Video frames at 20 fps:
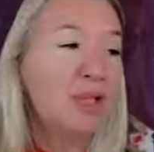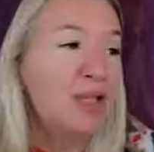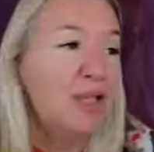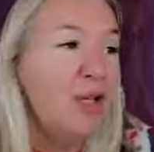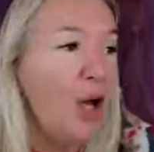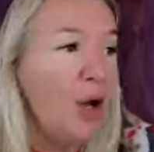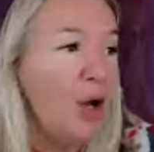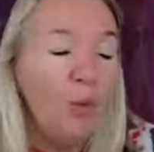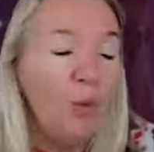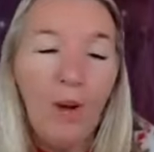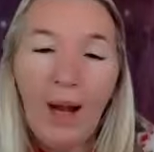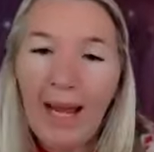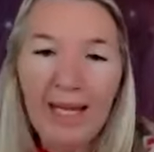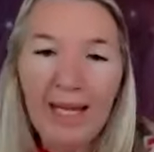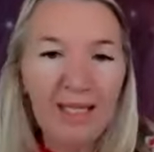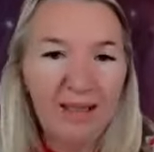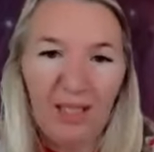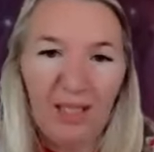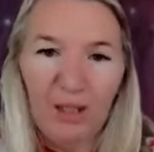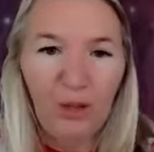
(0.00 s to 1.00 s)
there was no
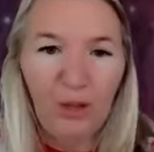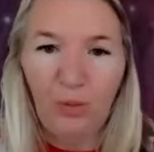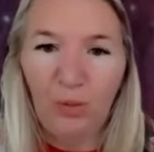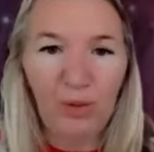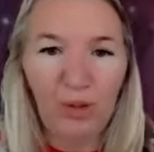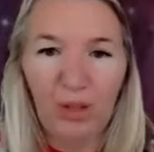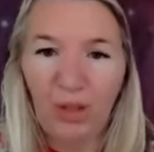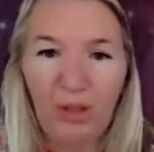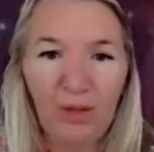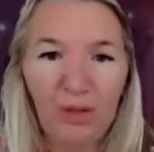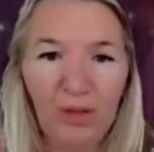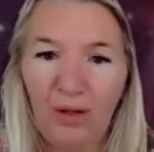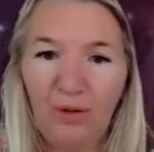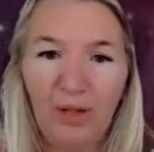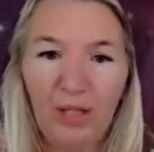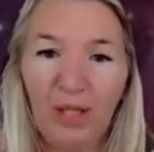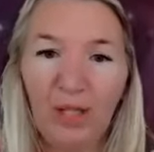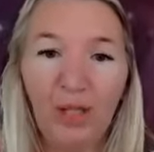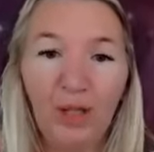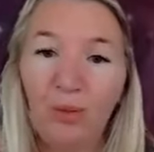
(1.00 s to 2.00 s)
way that you you know
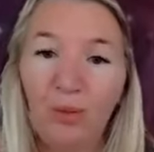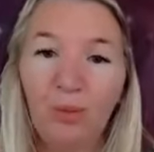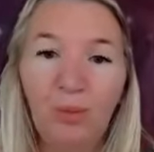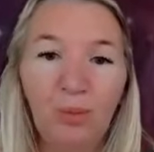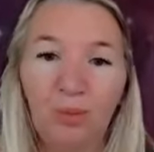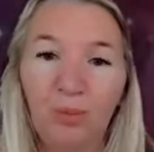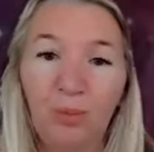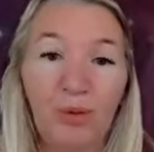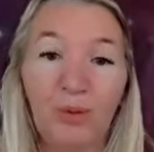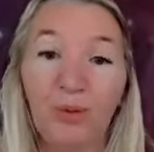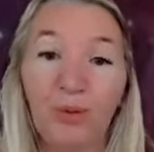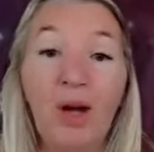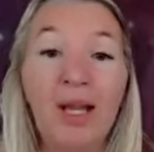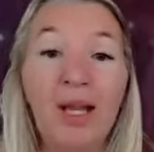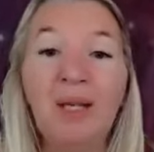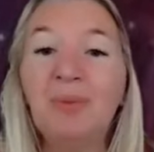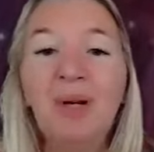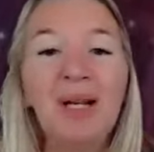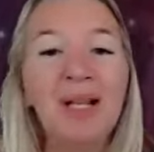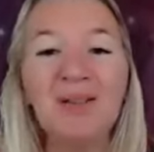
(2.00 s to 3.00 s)
that you would have
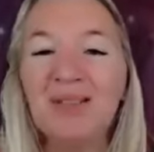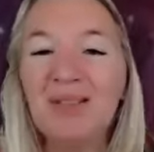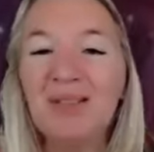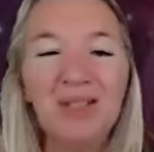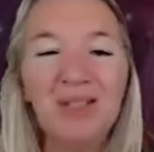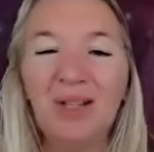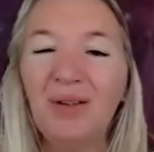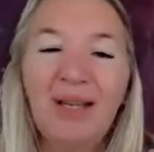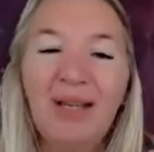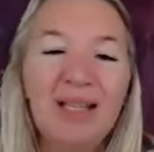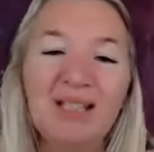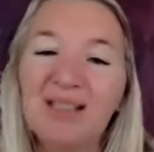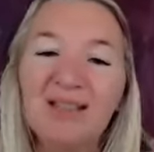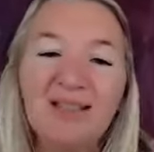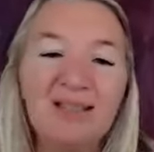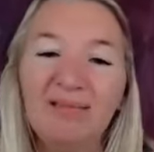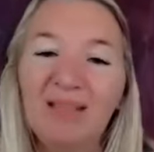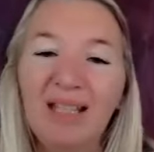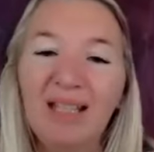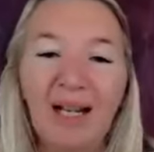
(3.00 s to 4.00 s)
got anyone else to do it it's
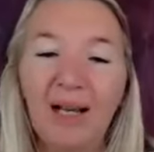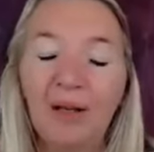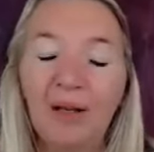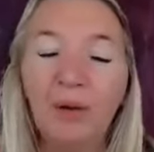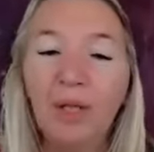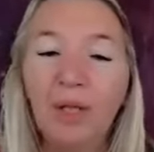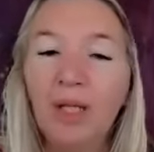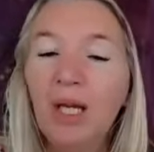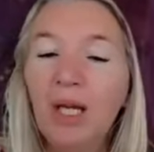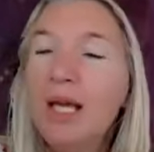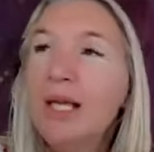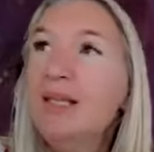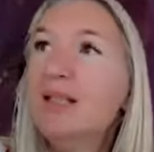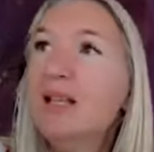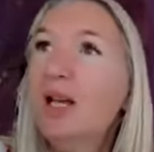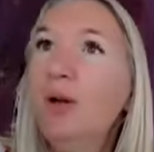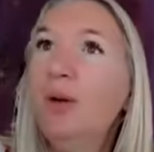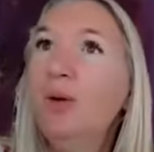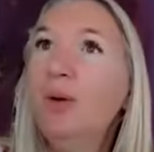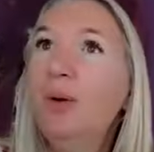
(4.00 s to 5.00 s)
just you know
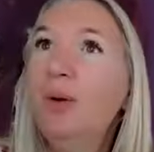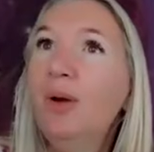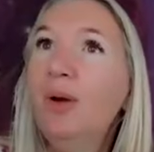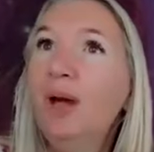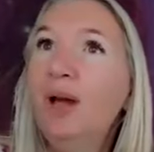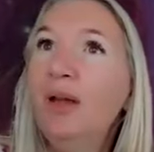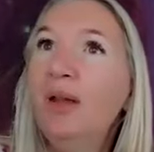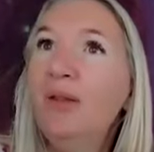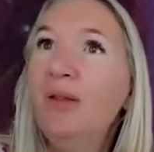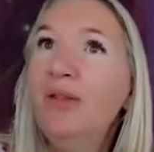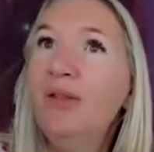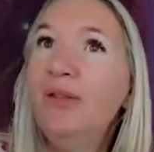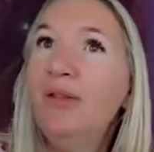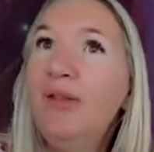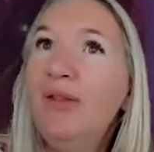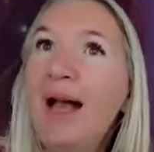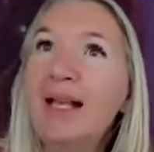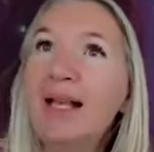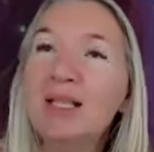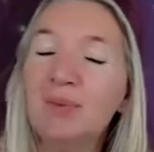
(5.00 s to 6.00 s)
so
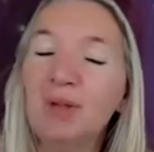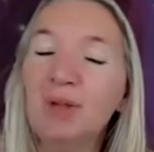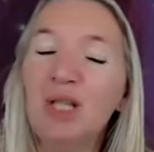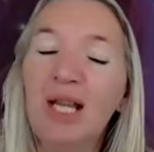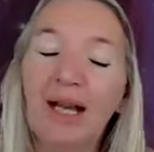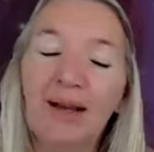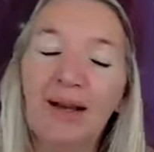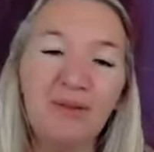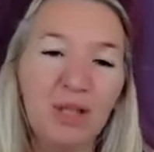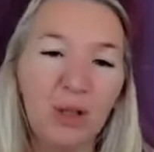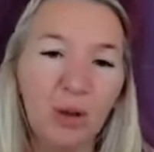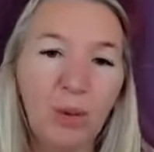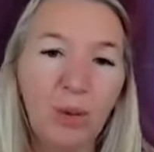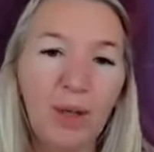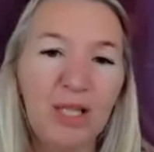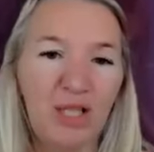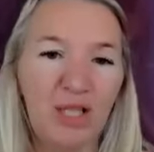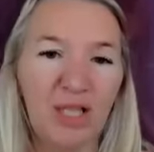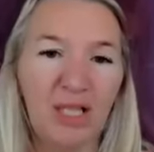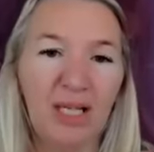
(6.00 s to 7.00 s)
that's when you have to
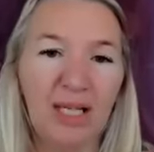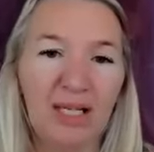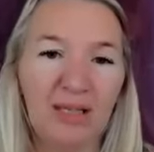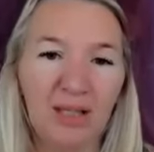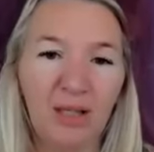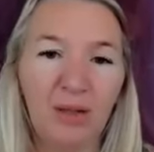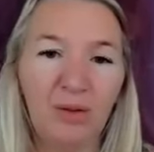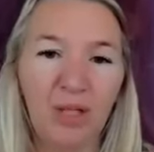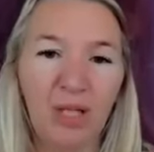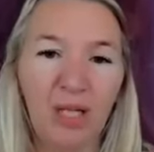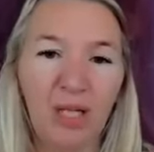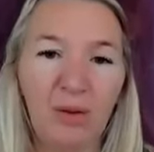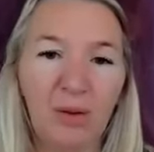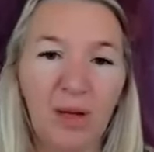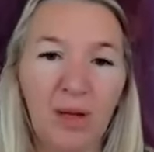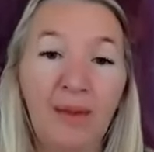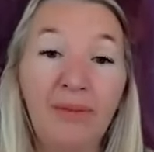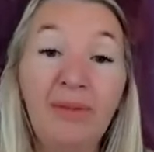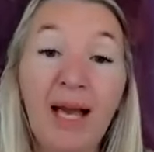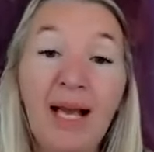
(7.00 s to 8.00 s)
question it don't
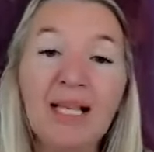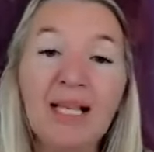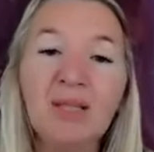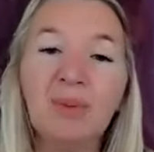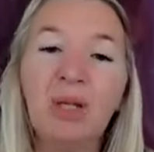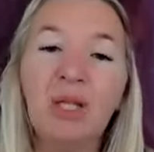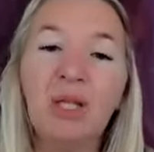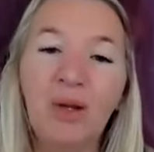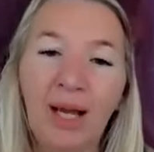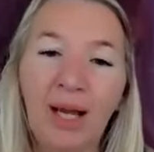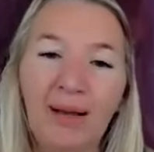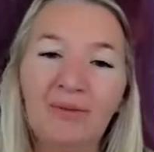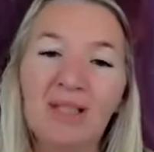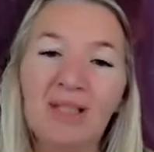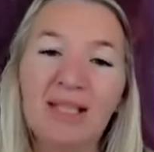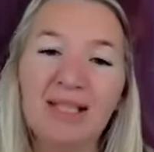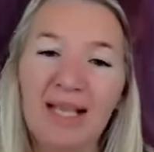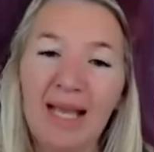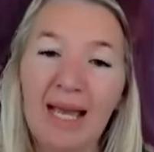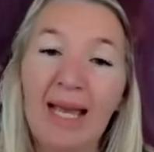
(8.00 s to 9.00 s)
you and that's when you have
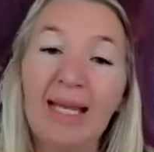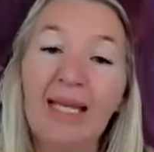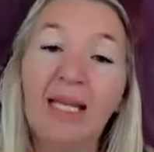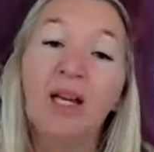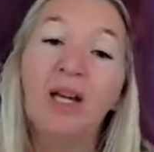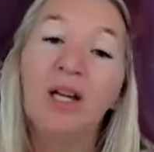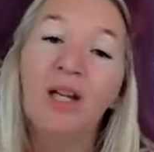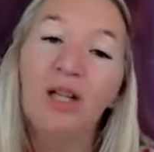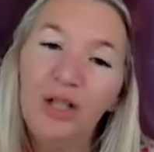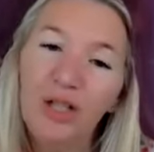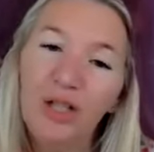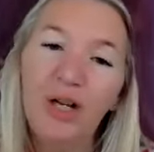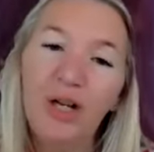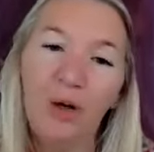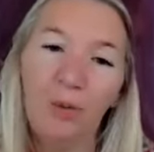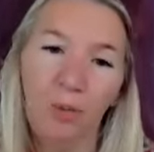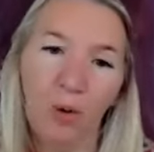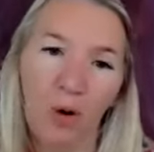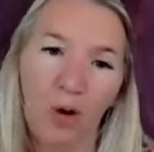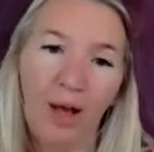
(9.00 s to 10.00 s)
to say you
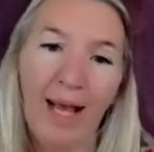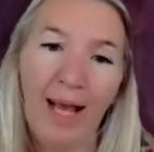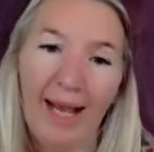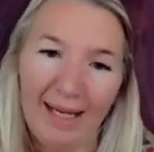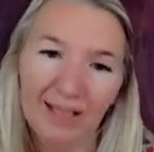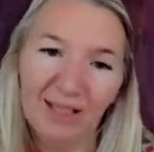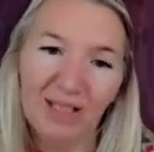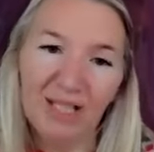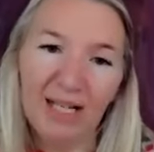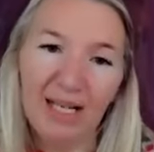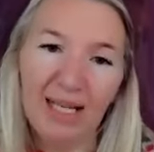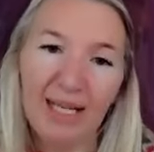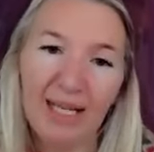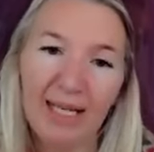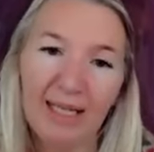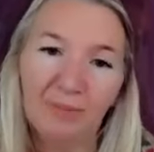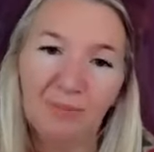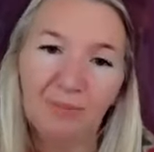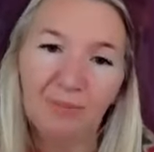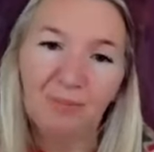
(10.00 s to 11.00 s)
know what
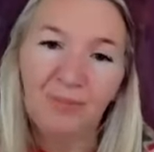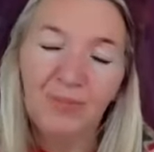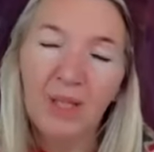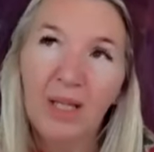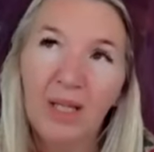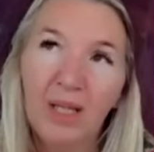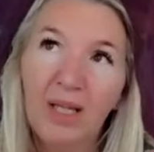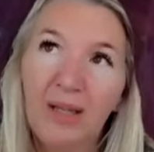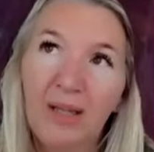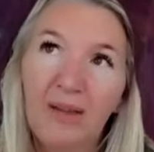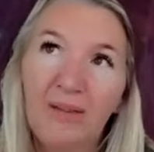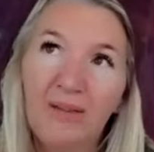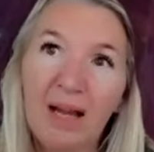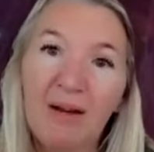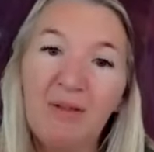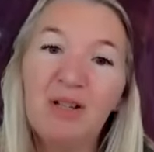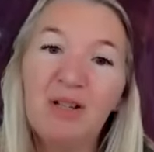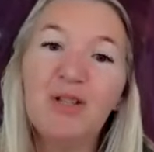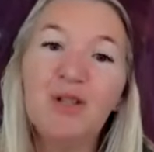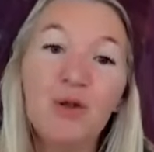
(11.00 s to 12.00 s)
actually
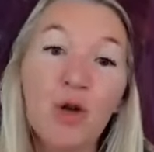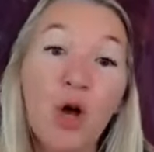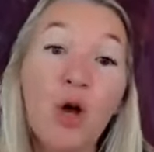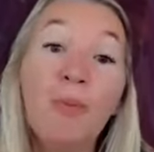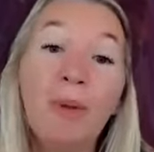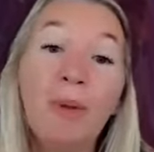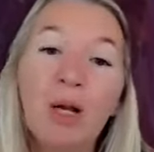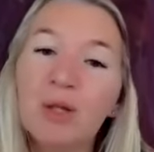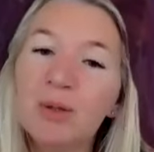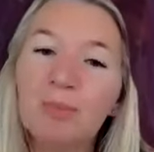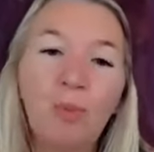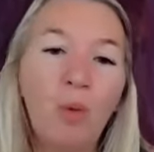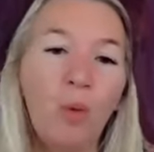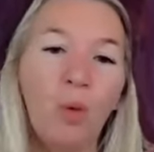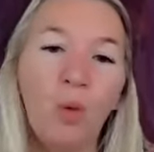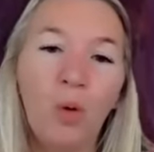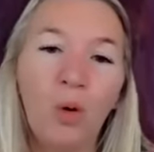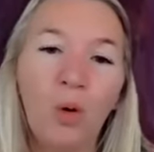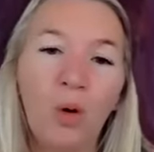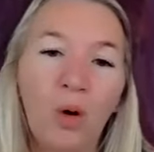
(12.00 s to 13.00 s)
there is so much
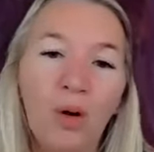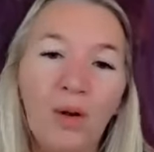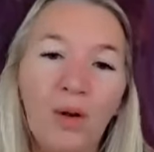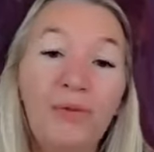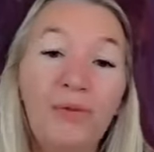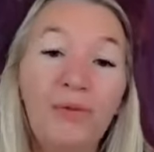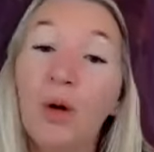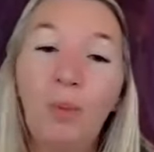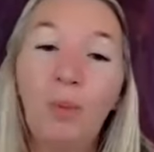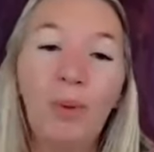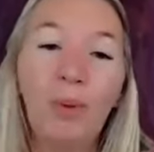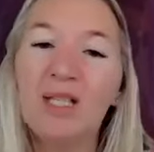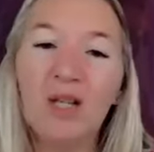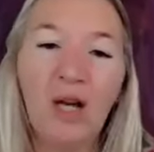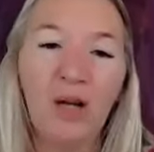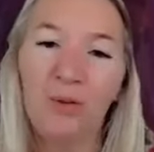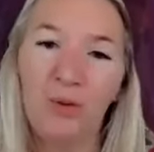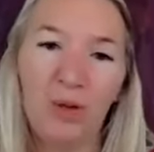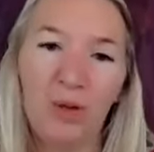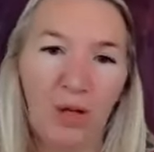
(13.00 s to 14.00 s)
more that we
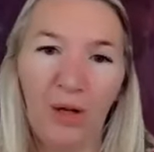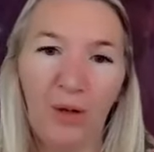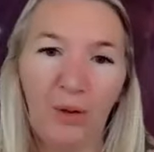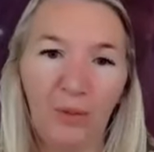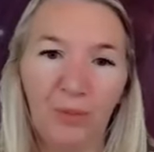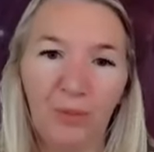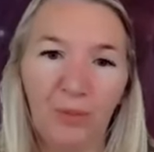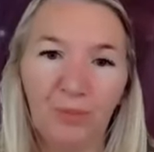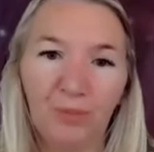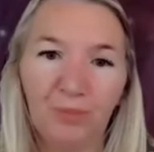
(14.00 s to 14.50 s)
don't know